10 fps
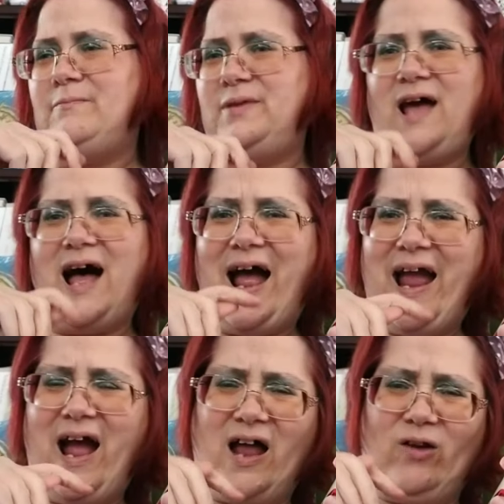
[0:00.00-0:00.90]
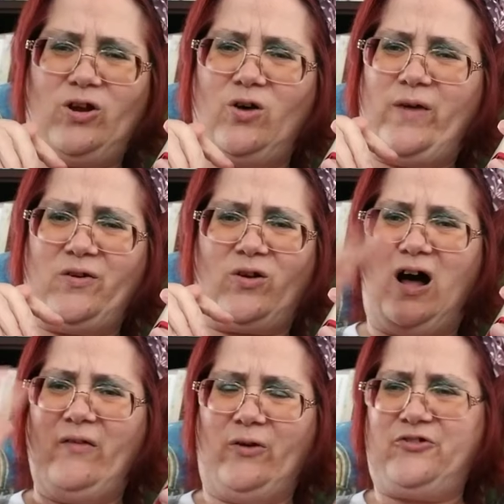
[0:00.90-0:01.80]
PI, I don't know what you
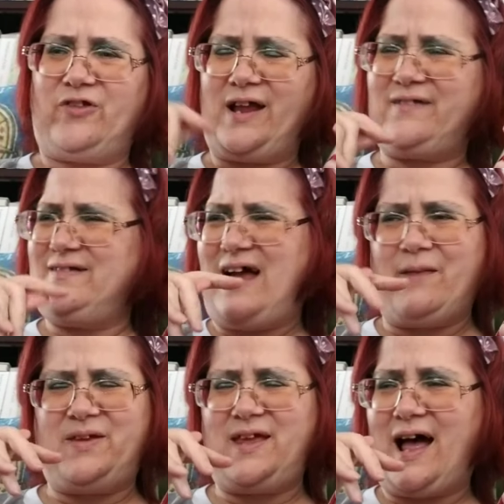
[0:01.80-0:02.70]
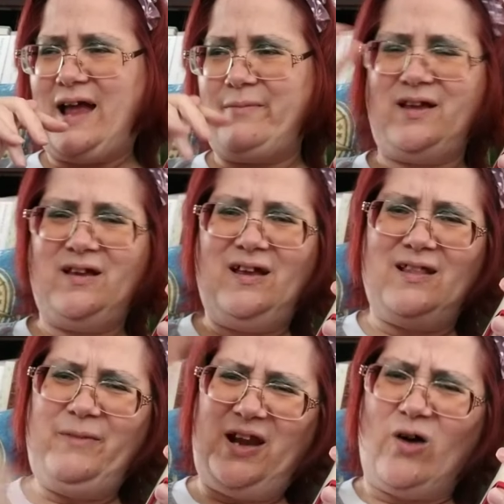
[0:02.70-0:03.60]
call those things. Not a PI, but
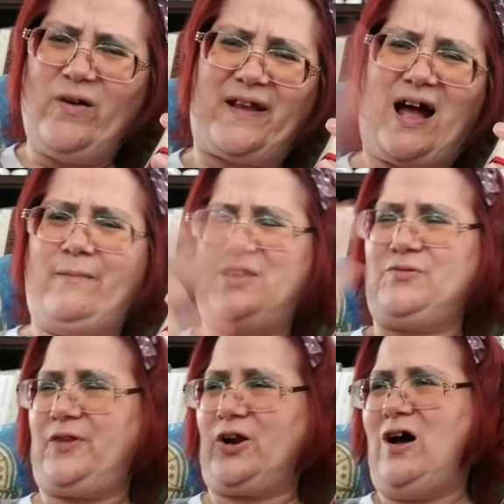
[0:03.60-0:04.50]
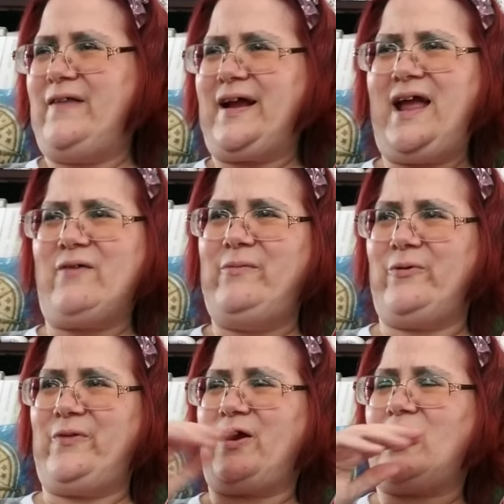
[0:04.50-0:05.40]
let me know in the comments what they're called. I can't remember
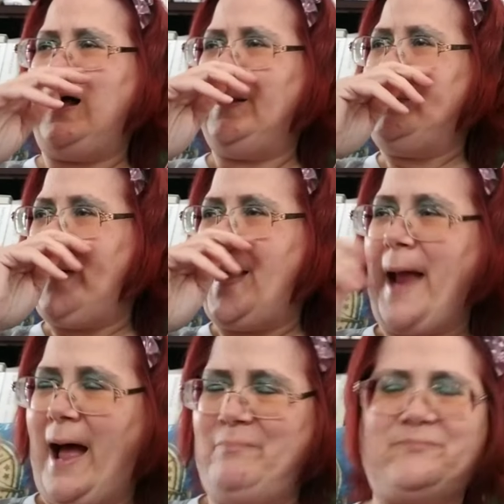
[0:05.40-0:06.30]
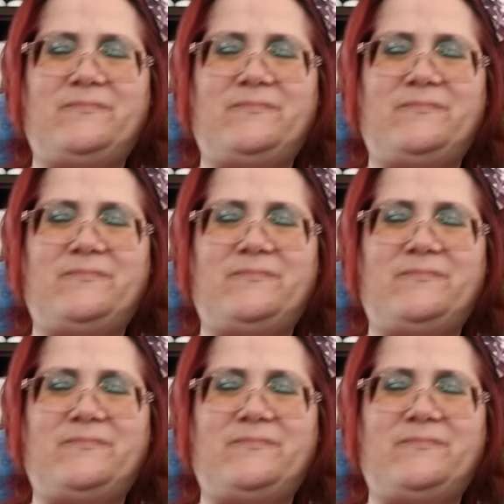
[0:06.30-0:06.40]
what they're called, but yeah.